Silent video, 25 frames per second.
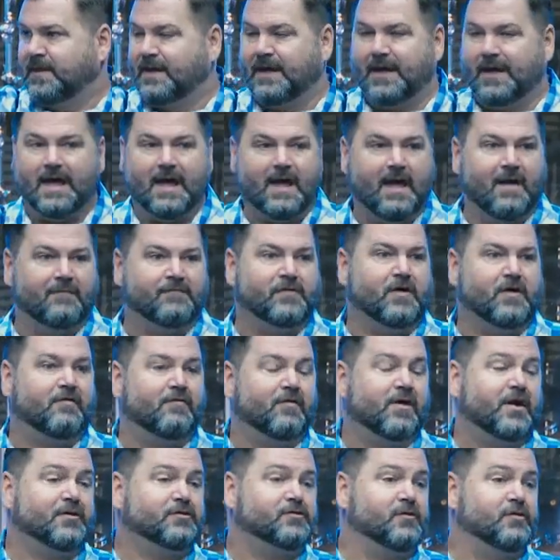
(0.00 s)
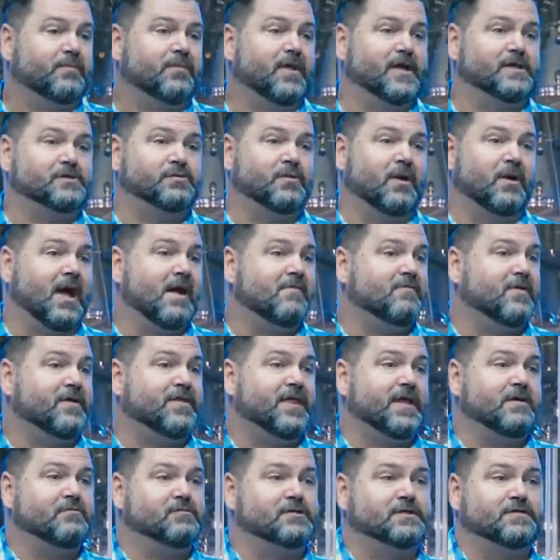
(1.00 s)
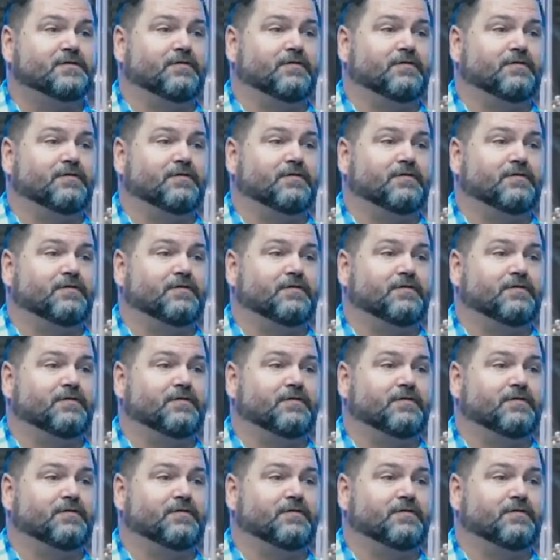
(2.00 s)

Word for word: Have you ever got to a place where everything was